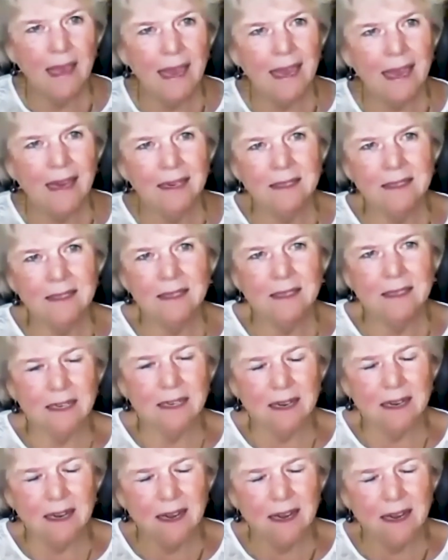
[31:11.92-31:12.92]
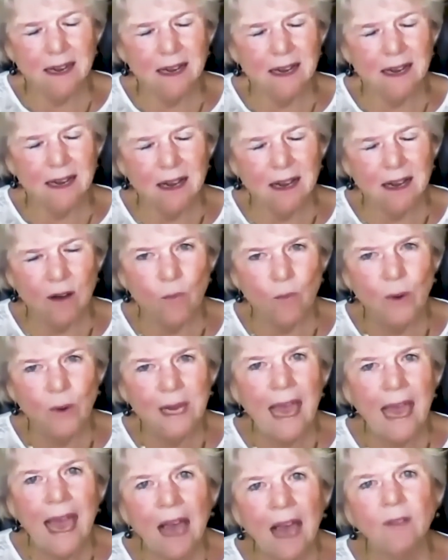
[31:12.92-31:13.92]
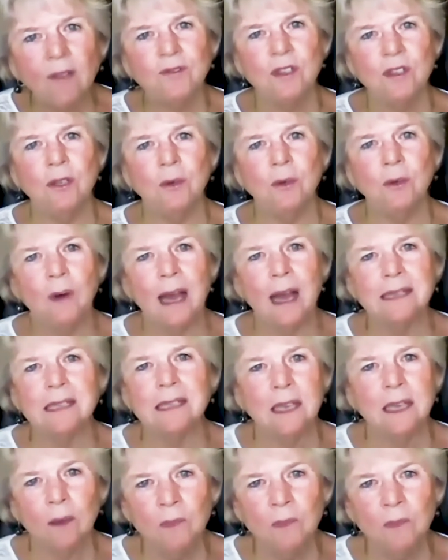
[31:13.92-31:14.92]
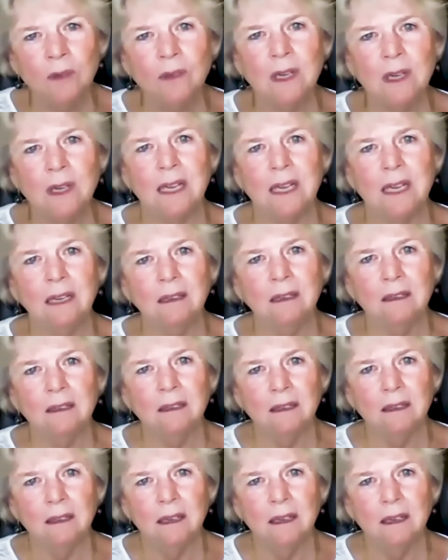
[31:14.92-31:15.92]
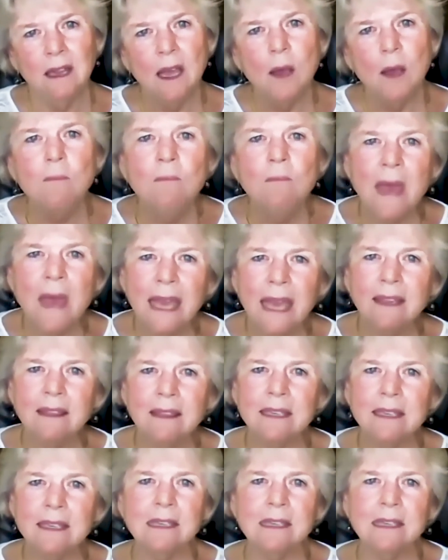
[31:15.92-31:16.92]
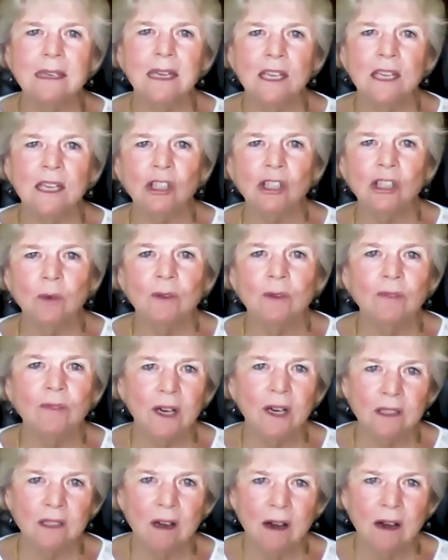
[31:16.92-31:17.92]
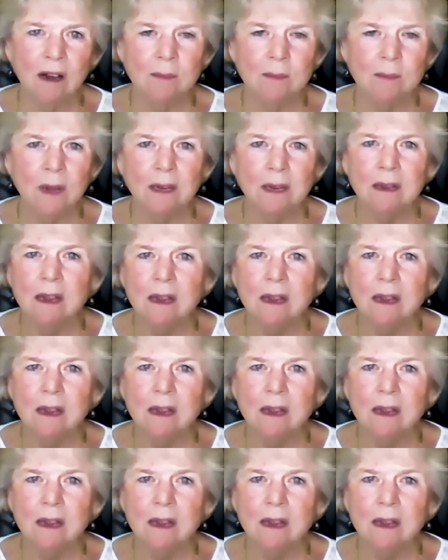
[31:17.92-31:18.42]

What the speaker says: And we have to, as a community, make this an issue of our time.